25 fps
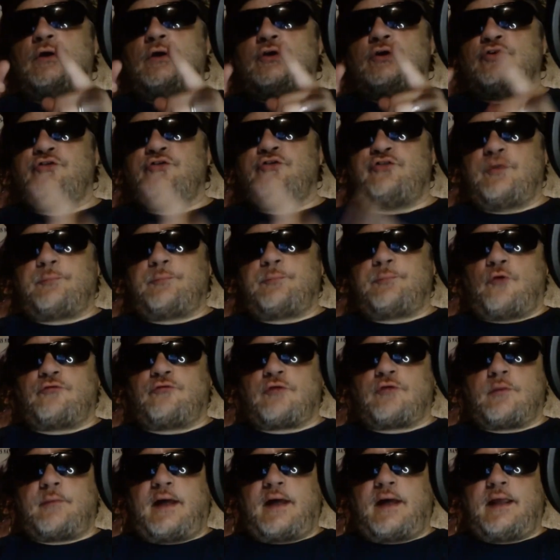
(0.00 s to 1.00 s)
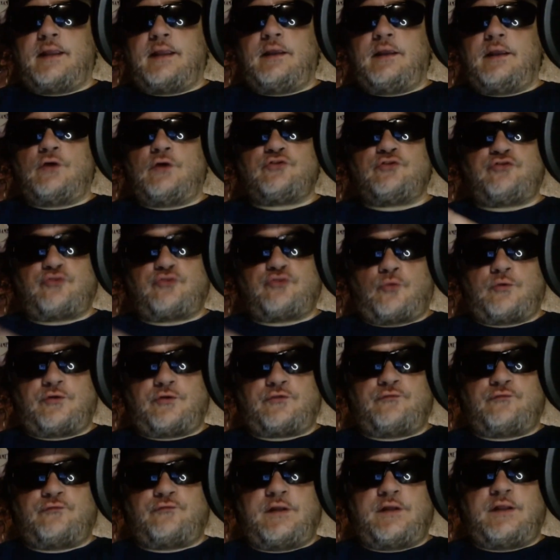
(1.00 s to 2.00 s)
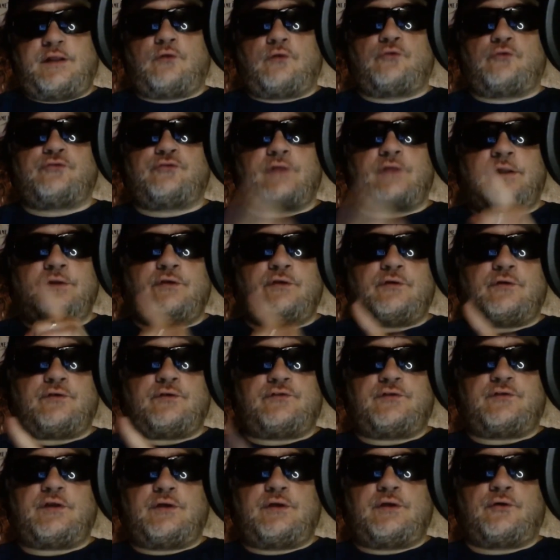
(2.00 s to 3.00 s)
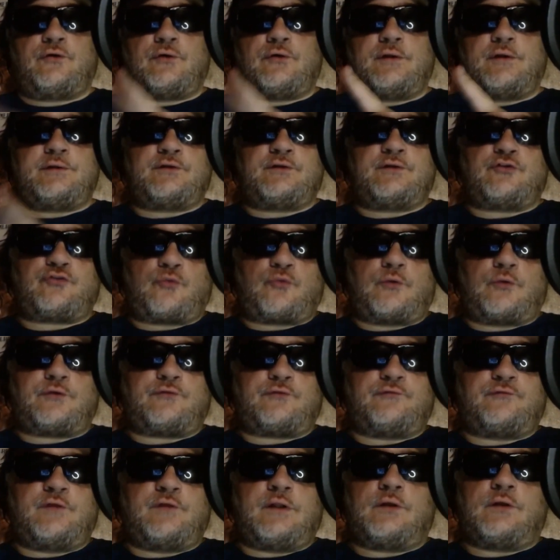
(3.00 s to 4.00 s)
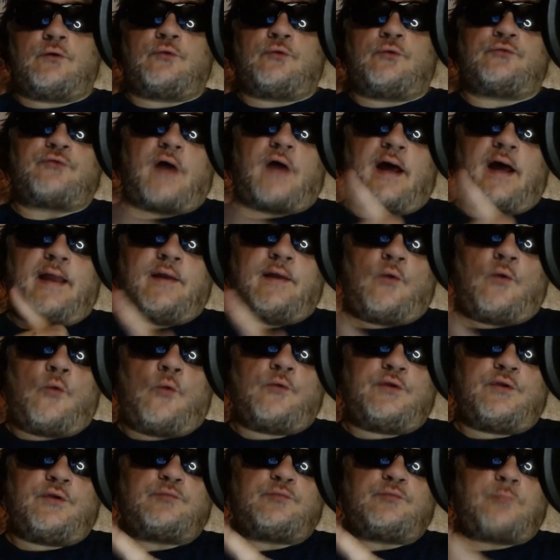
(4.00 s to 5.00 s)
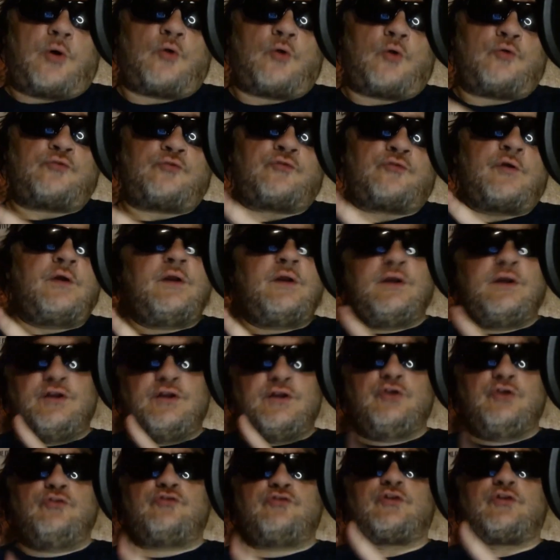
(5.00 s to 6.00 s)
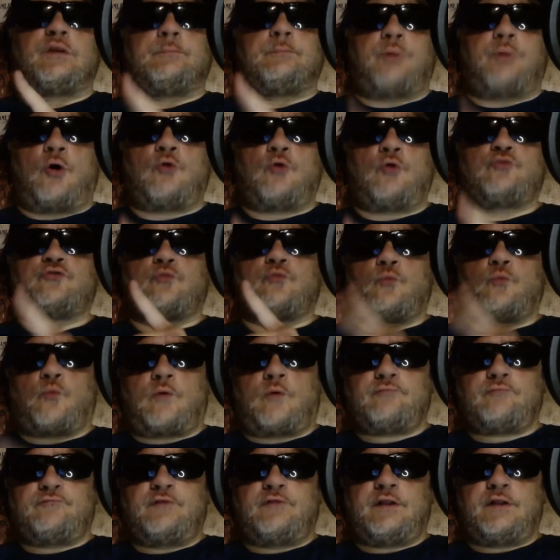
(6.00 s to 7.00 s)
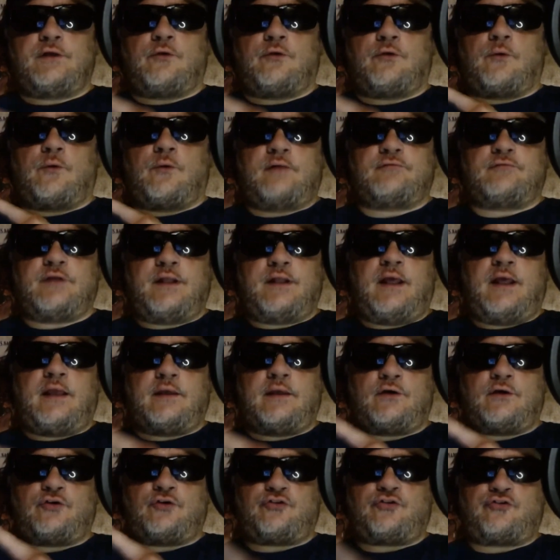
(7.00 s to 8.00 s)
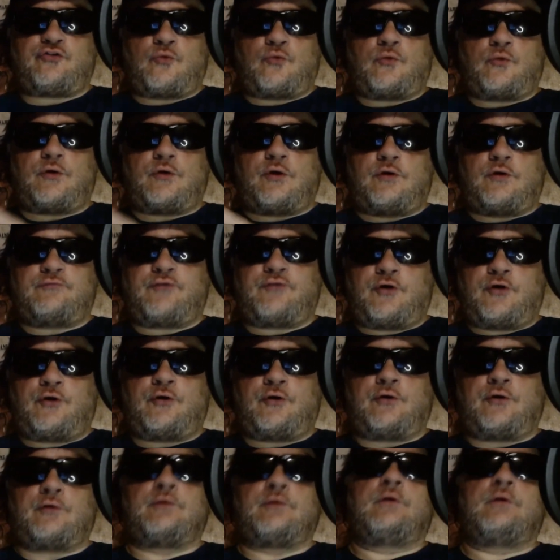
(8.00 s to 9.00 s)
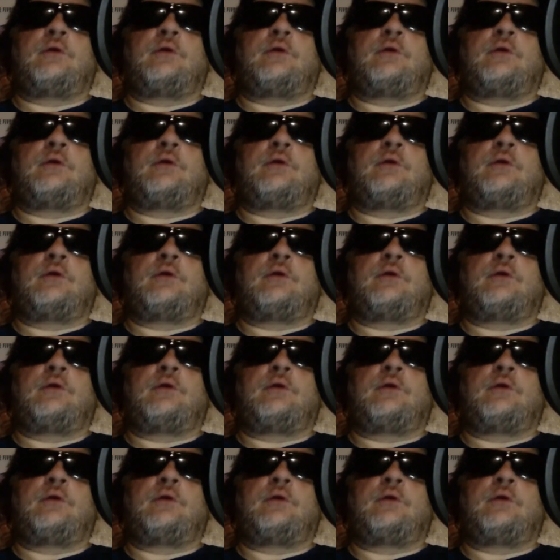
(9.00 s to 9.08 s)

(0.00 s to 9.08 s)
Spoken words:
ship over to my shorts videos, and you can see her in the shorts videos. I always usually post one video every day short of her.